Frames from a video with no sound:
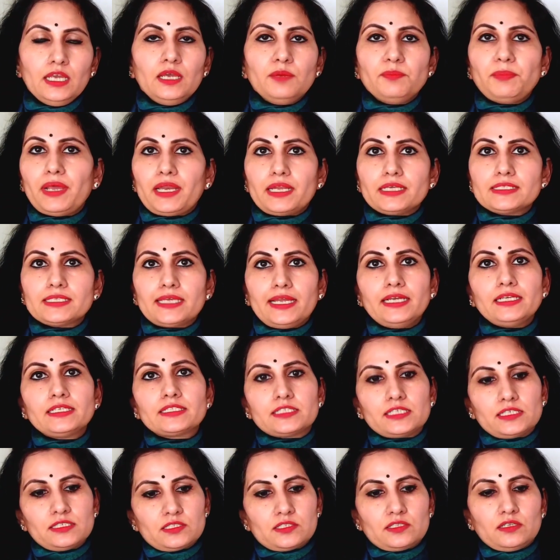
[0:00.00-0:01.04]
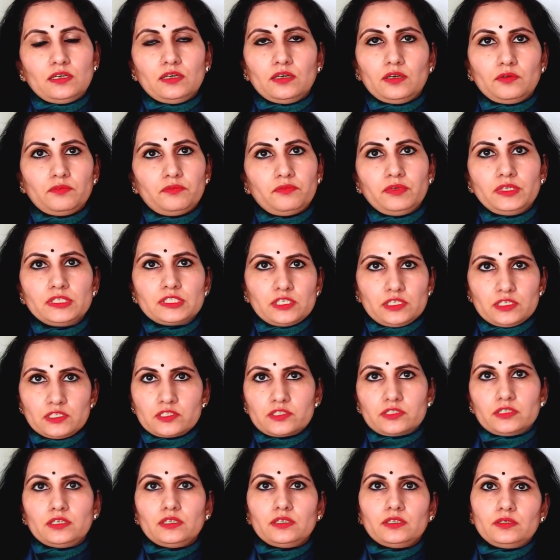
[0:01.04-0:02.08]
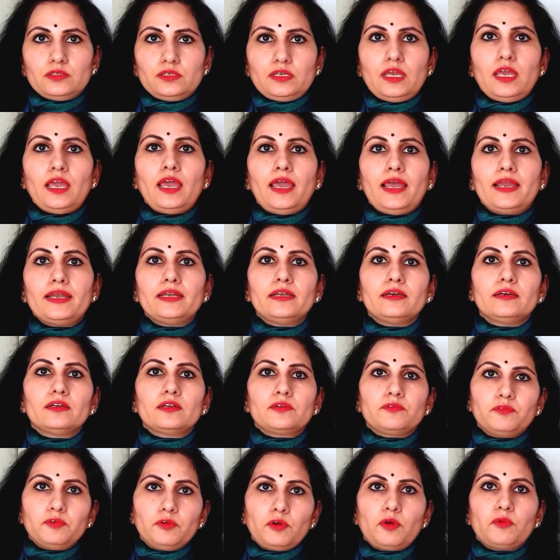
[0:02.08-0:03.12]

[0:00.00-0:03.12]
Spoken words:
We just had a review